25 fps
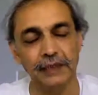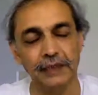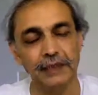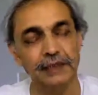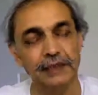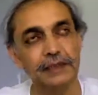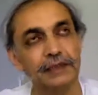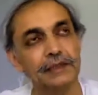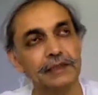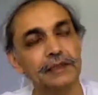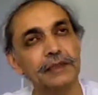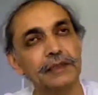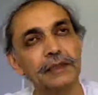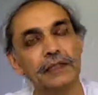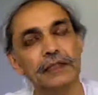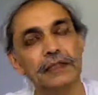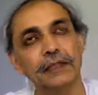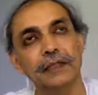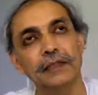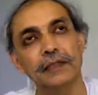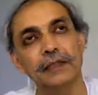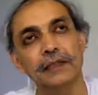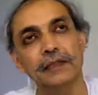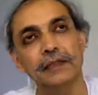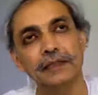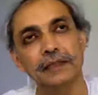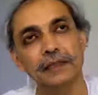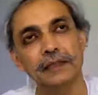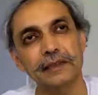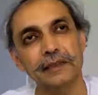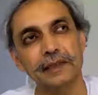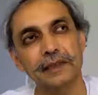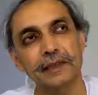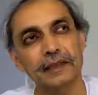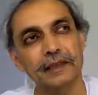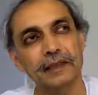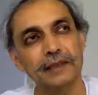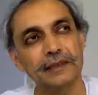is that
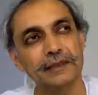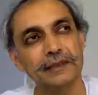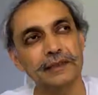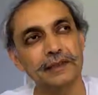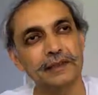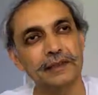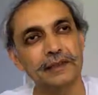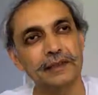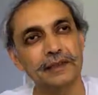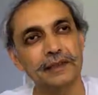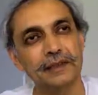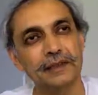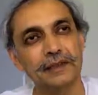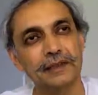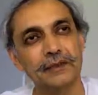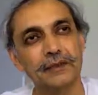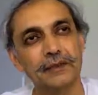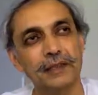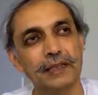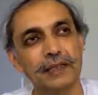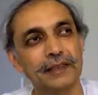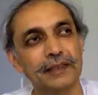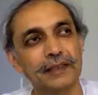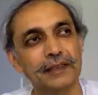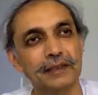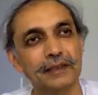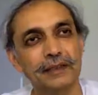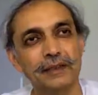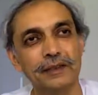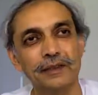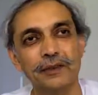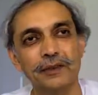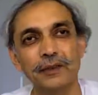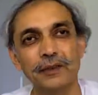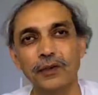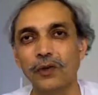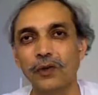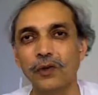as when
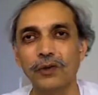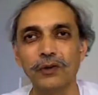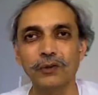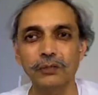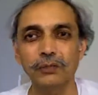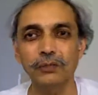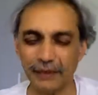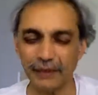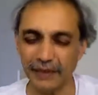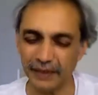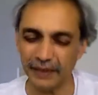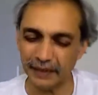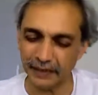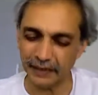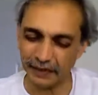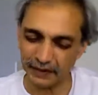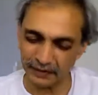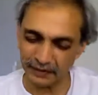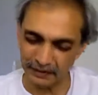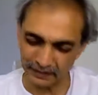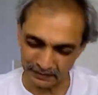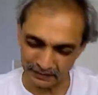no pain